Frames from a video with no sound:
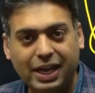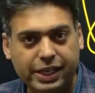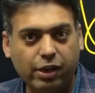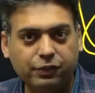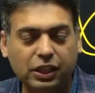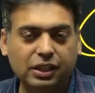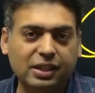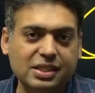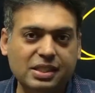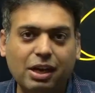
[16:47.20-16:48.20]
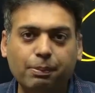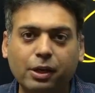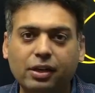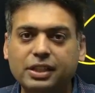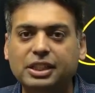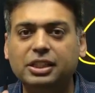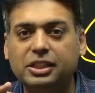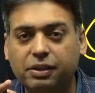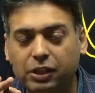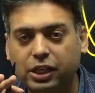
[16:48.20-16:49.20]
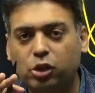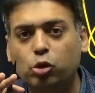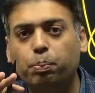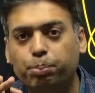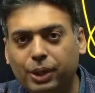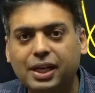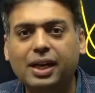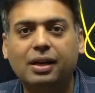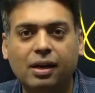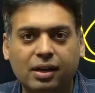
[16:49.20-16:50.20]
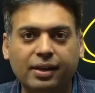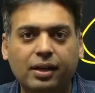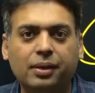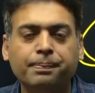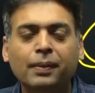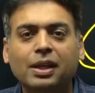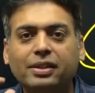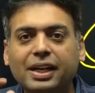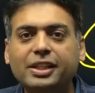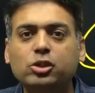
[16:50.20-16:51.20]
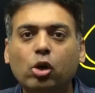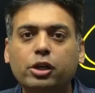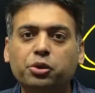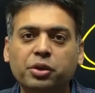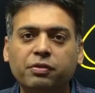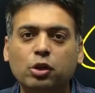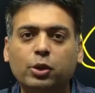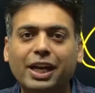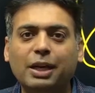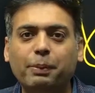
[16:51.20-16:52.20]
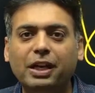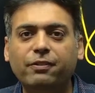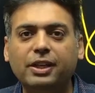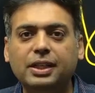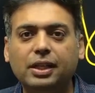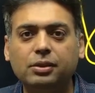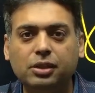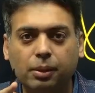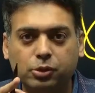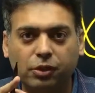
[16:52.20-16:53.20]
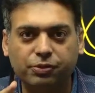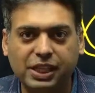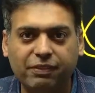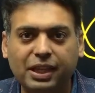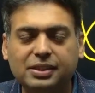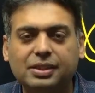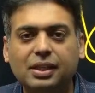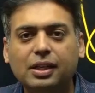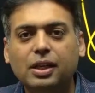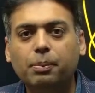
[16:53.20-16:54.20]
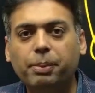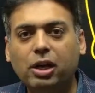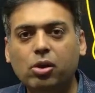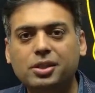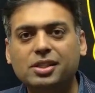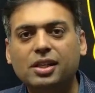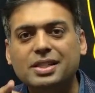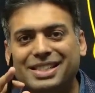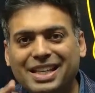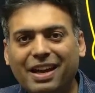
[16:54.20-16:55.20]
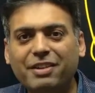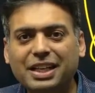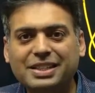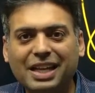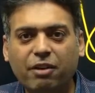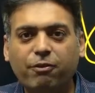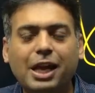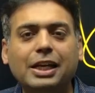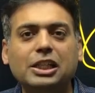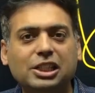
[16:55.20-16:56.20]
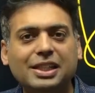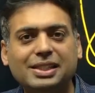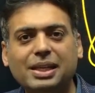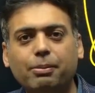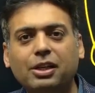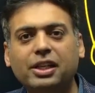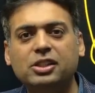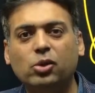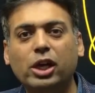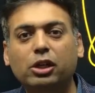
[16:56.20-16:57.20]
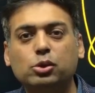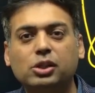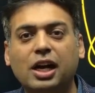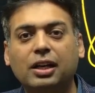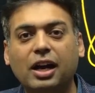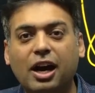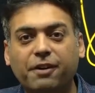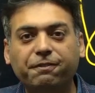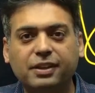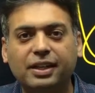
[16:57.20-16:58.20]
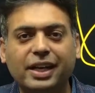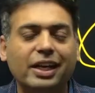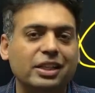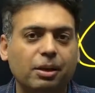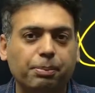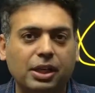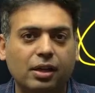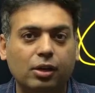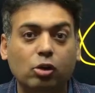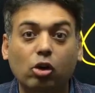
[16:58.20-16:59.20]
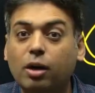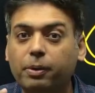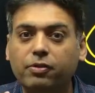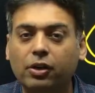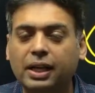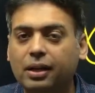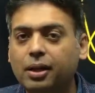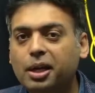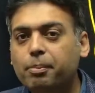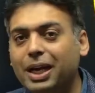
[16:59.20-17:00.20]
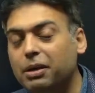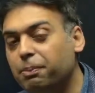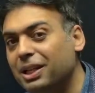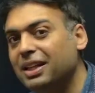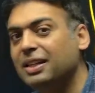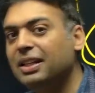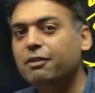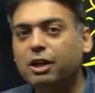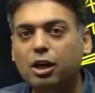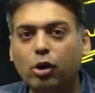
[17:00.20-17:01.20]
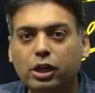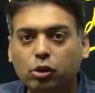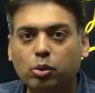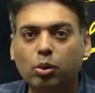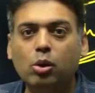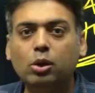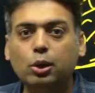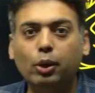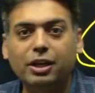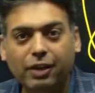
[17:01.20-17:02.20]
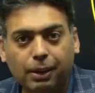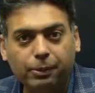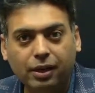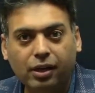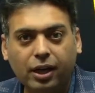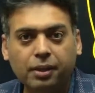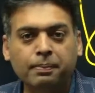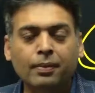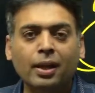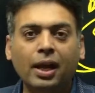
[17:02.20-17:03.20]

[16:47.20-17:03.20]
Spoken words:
any of these developed countries is giving you PR earlier, that is going to give you great benefit in terms of savings, because savings and financial stability is going to start after getting the PR, not before that. Many people think that we are going to go to a developed country